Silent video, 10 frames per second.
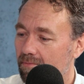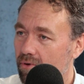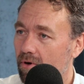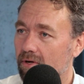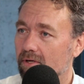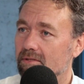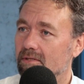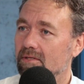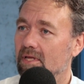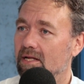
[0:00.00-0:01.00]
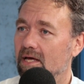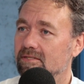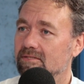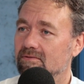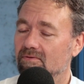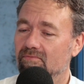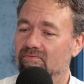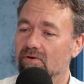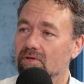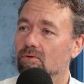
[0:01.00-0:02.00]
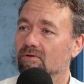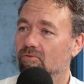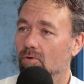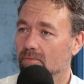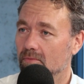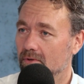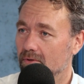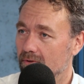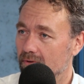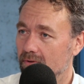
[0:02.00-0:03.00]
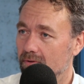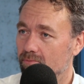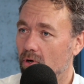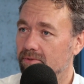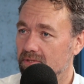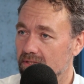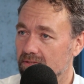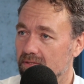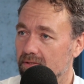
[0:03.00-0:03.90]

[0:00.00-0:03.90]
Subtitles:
product that has very uniform properties.